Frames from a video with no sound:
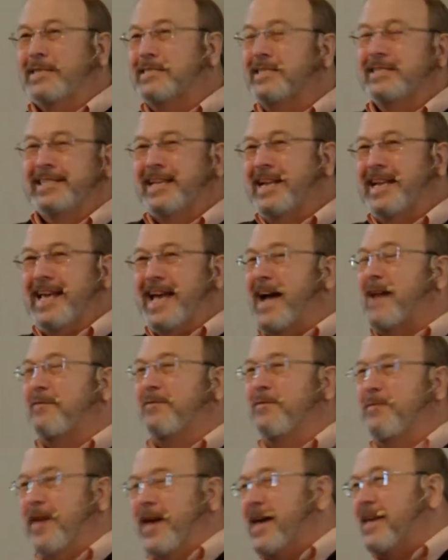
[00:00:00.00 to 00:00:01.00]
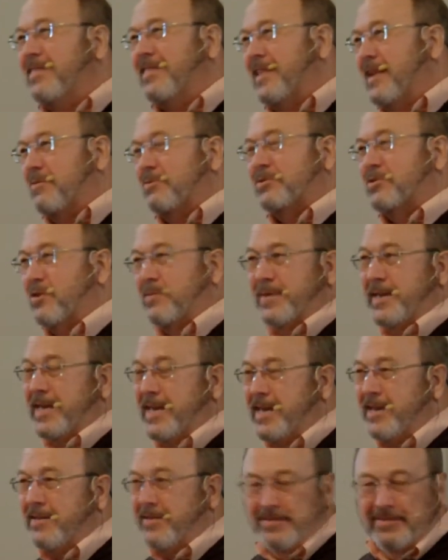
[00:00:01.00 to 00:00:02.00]
it wasn't that he had faith that he was going to
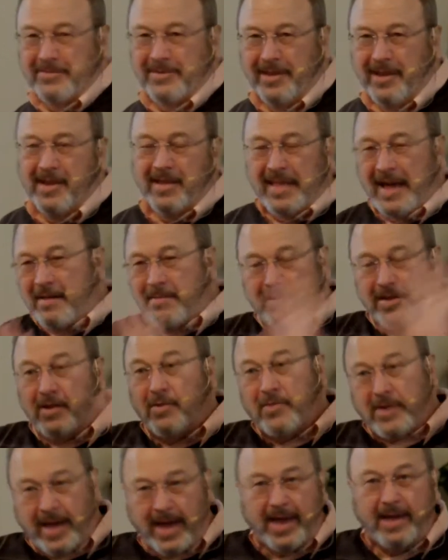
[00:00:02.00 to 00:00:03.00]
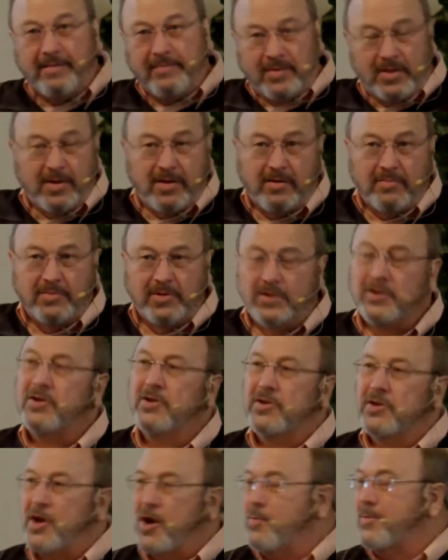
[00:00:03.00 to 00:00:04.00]
be healed. That way, okay, you know, you
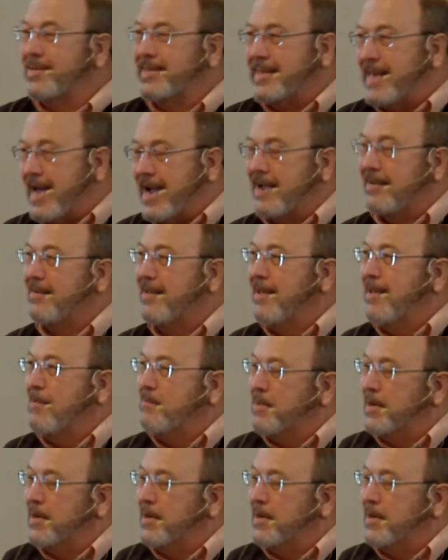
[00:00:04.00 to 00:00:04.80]
can go with that.